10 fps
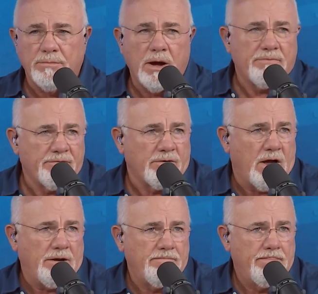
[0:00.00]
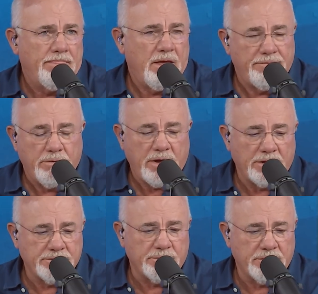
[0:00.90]
them up front, if you
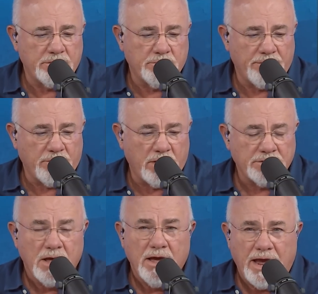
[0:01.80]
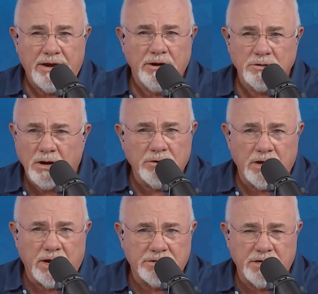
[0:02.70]
cancel within twenty-four hours. And here's all you
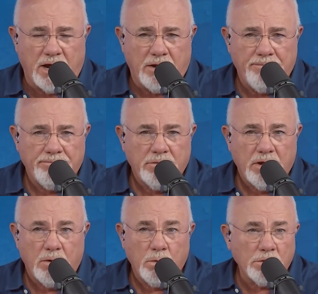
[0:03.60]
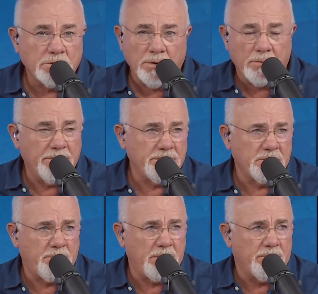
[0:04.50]
got to say. We're small
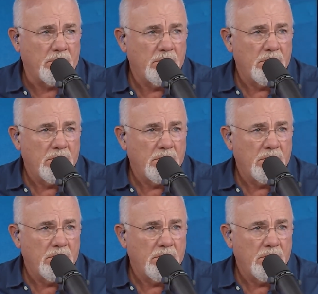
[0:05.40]
business people.